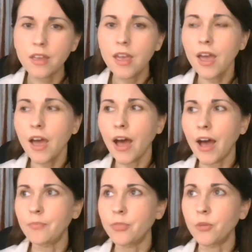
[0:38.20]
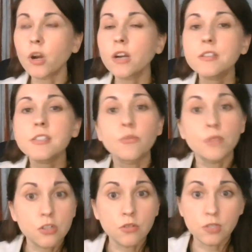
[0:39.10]
the words that we
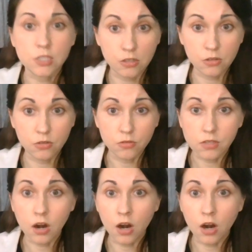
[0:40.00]
choose to use